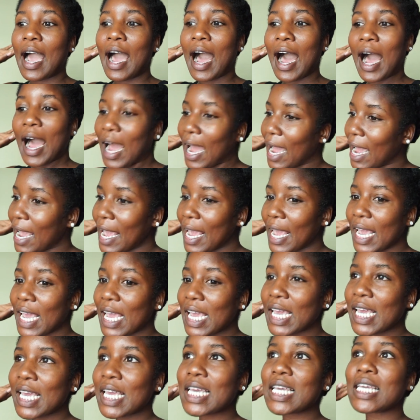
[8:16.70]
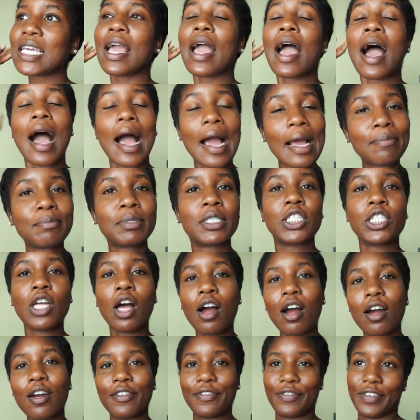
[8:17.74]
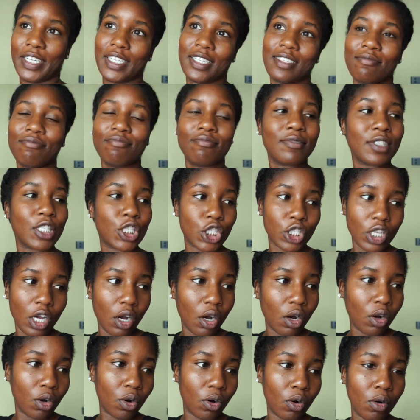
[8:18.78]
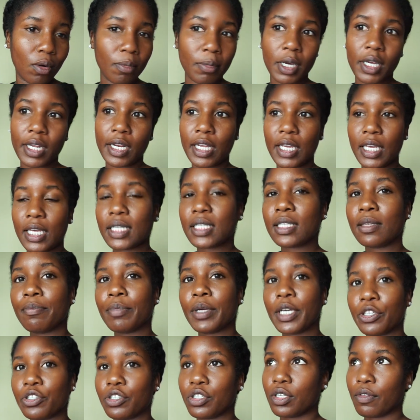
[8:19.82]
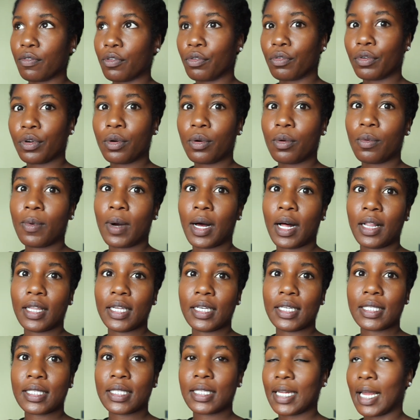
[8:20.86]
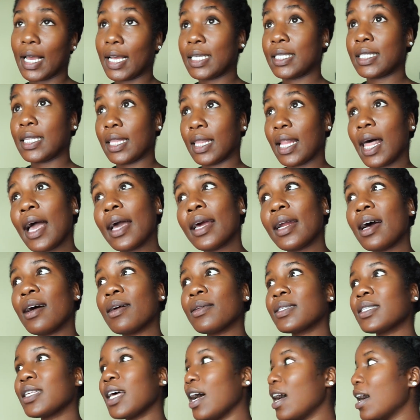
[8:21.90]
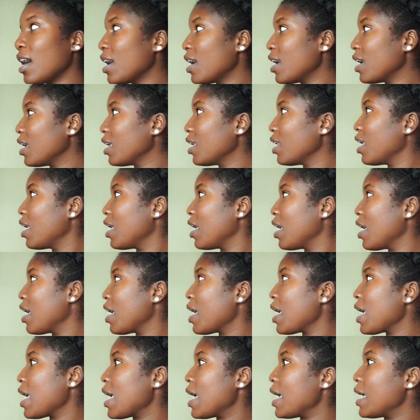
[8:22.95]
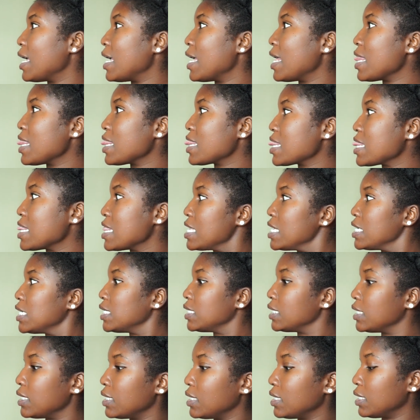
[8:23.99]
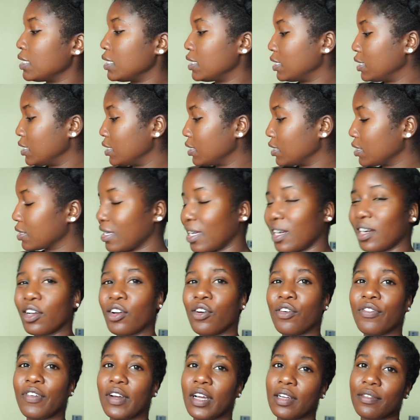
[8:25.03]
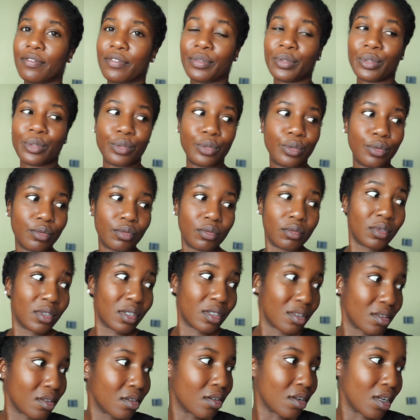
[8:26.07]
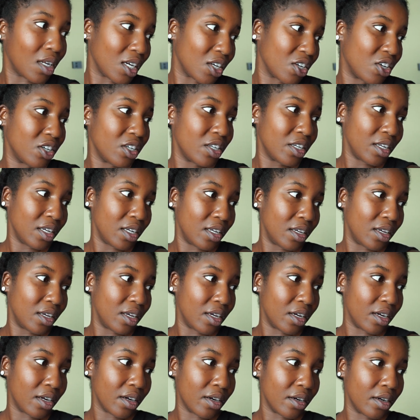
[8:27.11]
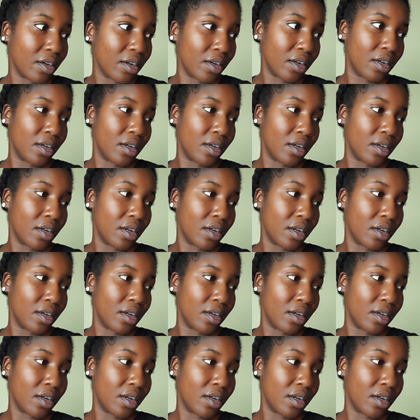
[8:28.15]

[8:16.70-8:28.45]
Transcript: I'm starving. So I'm gonna get some pictures of the room while it's nice and light outside, and then gotta go find food. I could eat here.